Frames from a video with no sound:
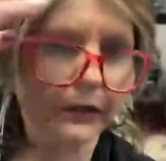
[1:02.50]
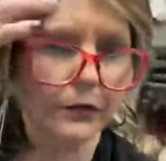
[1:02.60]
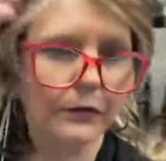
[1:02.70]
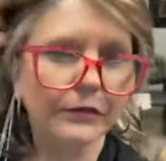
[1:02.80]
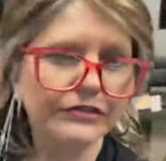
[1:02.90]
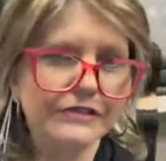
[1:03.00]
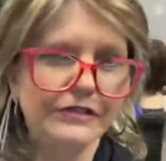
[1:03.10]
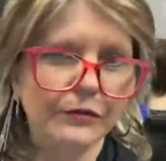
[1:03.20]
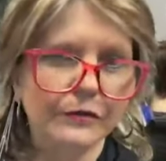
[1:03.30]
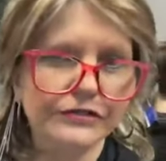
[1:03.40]
a gorgeous,
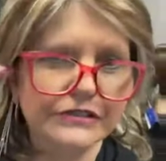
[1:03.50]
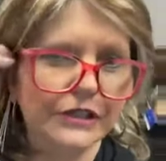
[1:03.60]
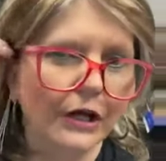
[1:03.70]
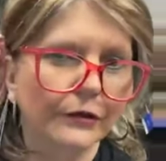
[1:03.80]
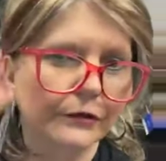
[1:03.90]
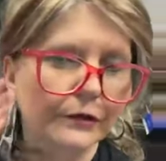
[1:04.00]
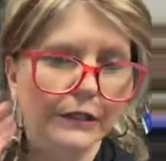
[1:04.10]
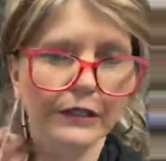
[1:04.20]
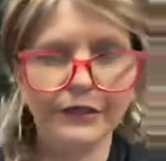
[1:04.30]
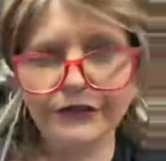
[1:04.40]
gorgeous color.
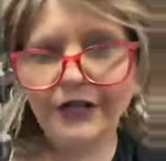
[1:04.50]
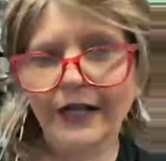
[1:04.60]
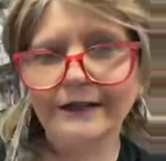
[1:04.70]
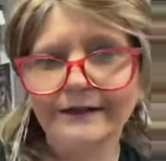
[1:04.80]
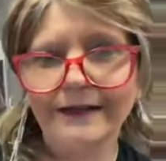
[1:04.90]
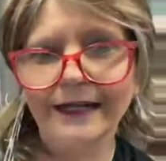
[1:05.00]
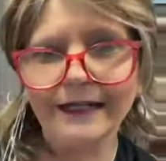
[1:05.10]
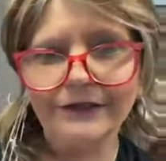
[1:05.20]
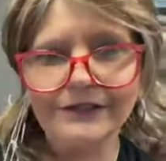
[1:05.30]
Tucked in.